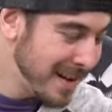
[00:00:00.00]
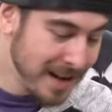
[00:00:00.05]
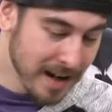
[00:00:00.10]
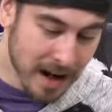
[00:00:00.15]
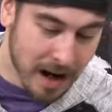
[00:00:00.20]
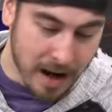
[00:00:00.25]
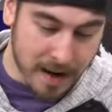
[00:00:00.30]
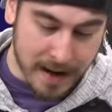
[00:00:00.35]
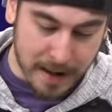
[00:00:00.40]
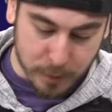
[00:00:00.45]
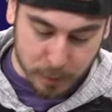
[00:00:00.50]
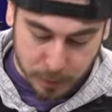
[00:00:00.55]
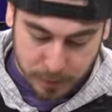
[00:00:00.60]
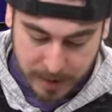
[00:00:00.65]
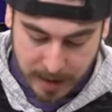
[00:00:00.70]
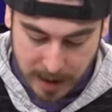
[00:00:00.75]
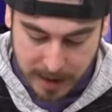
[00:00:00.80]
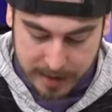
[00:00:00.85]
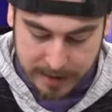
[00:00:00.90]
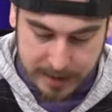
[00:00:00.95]
All right, what do we
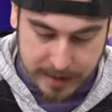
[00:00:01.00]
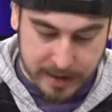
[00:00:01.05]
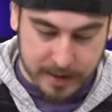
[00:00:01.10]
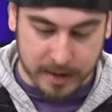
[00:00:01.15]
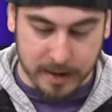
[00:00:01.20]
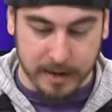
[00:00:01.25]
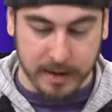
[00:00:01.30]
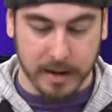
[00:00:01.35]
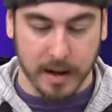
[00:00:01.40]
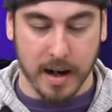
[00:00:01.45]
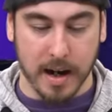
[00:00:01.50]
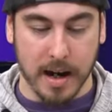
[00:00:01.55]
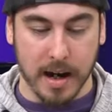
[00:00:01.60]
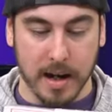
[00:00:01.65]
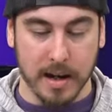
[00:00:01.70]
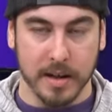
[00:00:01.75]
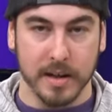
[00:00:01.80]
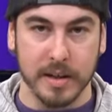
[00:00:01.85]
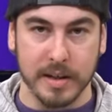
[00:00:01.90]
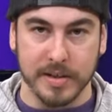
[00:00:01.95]
got in here?
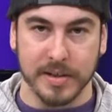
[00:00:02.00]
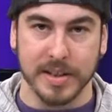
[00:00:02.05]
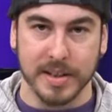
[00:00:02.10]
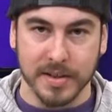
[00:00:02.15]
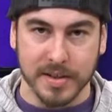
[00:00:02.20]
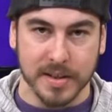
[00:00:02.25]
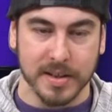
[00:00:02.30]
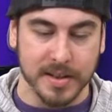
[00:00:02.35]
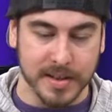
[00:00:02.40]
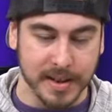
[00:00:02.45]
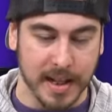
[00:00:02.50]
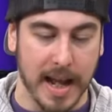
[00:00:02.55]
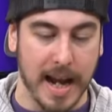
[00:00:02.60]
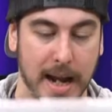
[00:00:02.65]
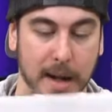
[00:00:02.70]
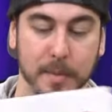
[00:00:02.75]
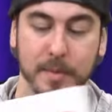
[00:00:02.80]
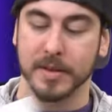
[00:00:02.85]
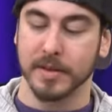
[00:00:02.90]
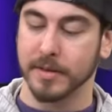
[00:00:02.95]
Uh, is this a
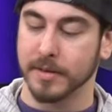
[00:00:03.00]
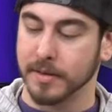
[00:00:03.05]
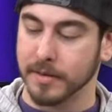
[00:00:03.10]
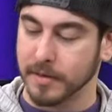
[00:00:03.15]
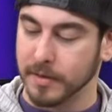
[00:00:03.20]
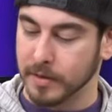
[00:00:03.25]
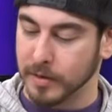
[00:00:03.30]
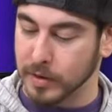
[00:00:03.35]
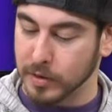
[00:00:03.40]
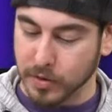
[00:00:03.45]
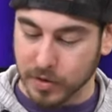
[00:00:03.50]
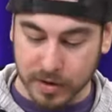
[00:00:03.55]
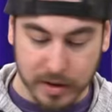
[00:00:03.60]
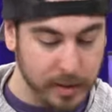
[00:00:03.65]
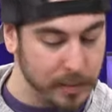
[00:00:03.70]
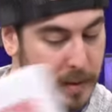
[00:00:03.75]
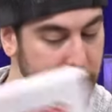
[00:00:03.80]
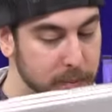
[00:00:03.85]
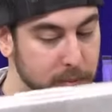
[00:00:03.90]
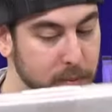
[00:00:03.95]
slab, dude? Usually
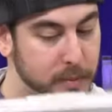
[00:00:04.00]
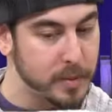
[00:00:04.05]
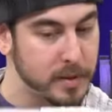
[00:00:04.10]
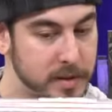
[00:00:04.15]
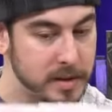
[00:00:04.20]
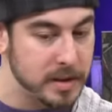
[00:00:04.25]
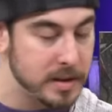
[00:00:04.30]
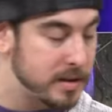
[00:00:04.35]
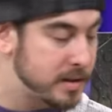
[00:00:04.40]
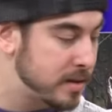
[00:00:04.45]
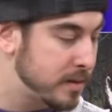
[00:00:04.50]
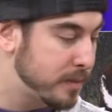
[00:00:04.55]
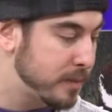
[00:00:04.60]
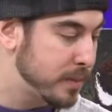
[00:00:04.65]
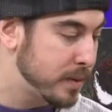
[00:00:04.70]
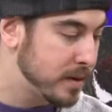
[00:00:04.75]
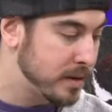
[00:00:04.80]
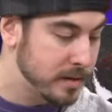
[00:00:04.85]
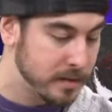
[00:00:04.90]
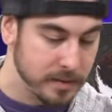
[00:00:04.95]
people put these
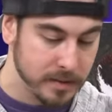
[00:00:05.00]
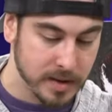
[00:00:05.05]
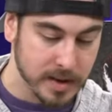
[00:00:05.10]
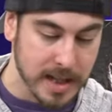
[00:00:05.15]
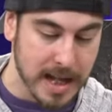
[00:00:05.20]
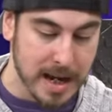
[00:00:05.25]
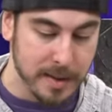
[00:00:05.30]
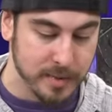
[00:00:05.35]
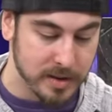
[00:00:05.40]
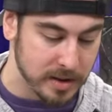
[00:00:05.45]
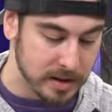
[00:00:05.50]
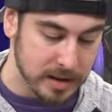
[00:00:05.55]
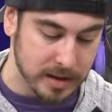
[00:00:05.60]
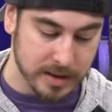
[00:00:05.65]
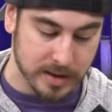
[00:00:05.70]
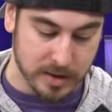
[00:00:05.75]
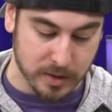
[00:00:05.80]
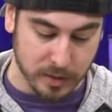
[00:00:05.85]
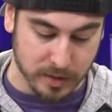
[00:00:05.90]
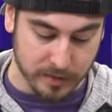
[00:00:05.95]
put slabs in these
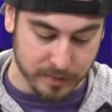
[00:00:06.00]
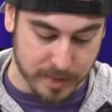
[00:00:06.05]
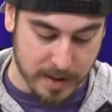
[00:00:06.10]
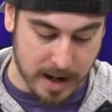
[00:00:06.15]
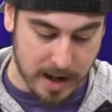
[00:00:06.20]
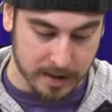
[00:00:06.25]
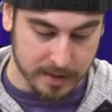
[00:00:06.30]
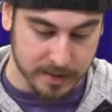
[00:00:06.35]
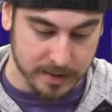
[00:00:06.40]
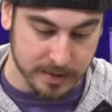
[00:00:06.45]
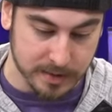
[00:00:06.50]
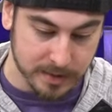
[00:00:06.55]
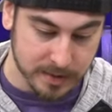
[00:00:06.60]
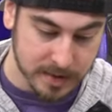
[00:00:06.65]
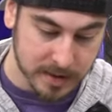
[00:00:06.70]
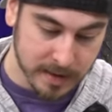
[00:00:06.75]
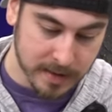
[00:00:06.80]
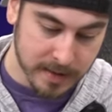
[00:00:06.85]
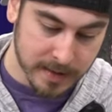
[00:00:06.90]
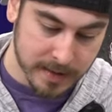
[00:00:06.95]
sort of boxes.
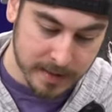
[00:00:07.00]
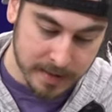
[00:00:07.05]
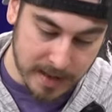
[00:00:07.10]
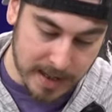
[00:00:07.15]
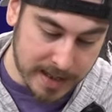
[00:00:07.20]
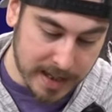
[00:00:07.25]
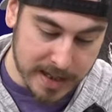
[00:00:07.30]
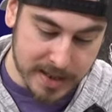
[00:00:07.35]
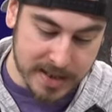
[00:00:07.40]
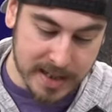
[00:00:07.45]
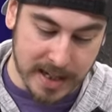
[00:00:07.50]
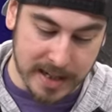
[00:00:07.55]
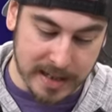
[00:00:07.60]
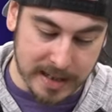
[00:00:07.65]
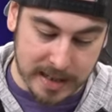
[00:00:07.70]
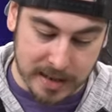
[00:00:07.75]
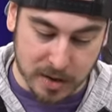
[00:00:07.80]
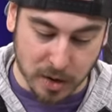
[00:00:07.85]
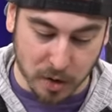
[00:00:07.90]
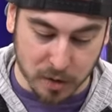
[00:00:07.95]
Like I said,
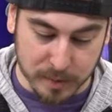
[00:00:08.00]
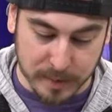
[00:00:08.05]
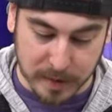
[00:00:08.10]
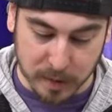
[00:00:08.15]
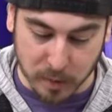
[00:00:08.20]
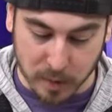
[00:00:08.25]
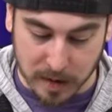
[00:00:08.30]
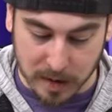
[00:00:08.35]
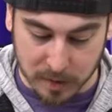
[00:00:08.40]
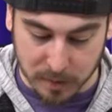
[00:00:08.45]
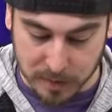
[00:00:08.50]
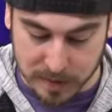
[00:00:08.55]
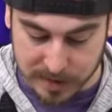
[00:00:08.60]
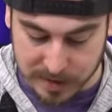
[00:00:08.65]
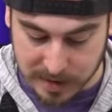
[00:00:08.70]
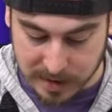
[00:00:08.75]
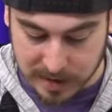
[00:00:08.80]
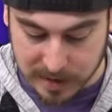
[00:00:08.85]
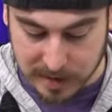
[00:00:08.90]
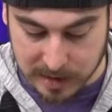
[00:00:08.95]
he told me what was
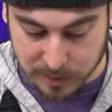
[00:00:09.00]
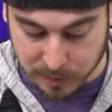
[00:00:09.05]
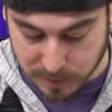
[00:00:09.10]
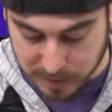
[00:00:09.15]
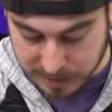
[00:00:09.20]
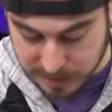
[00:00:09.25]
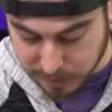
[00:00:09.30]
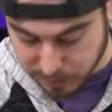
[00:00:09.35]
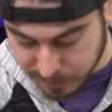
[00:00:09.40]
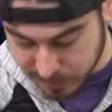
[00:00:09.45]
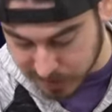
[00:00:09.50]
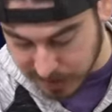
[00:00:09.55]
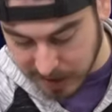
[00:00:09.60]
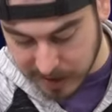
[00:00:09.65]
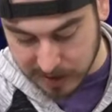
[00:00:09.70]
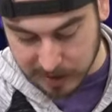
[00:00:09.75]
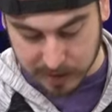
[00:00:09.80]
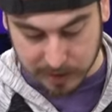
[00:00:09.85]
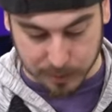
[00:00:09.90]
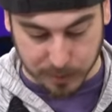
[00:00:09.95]
in the what he was
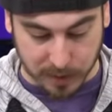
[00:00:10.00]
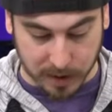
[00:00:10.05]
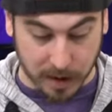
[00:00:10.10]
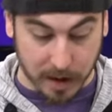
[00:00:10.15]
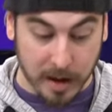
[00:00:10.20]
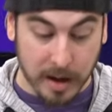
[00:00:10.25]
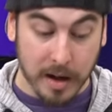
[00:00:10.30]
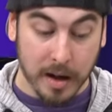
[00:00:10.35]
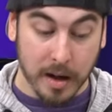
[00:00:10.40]
sending, but